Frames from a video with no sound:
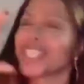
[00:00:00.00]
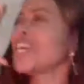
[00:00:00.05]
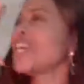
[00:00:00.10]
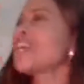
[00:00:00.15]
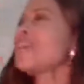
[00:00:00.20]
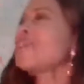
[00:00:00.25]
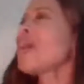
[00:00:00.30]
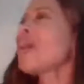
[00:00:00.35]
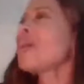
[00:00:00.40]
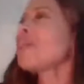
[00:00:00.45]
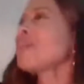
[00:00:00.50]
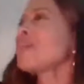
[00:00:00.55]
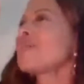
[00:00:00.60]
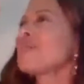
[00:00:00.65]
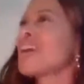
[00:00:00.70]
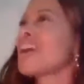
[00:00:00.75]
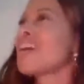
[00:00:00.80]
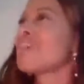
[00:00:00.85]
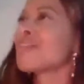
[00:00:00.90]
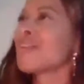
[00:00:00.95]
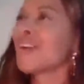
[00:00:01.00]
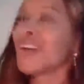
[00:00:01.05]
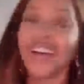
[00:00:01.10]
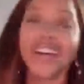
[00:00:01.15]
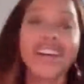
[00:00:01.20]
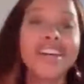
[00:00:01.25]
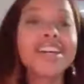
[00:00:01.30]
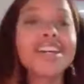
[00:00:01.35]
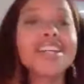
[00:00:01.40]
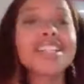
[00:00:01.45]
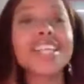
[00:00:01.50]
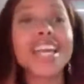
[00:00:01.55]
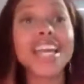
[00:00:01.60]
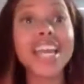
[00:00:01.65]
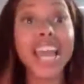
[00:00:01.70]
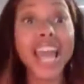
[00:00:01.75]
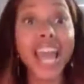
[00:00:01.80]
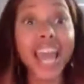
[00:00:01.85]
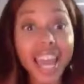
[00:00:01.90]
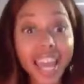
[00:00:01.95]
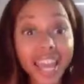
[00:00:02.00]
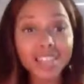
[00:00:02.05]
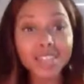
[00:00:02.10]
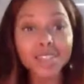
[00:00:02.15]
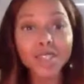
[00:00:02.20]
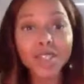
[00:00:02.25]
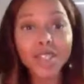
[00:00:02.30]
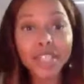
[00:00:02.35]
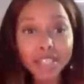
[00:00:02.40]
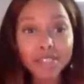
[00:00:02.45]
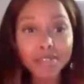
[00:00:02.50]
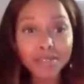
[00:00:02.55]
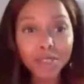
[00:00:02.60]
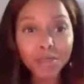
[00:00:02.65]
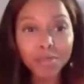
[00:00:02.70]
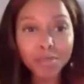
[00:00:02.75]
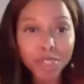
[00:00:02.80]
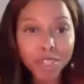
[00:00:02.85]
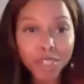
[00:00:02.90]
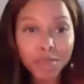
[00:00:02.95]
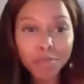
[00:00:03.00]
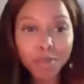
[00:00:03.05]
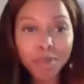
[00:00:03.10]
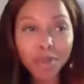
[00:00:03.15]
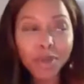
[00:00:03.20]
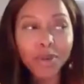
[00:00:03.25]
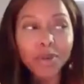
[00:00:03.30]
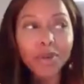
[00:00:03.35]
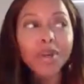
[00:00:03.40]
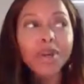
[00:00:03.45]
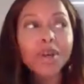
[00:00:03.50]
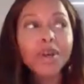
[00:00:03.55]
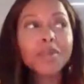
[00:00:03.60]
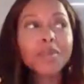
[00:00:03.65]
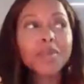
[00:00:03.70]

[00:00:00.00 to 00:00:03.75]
Email me if you have a question, because I hate leaving people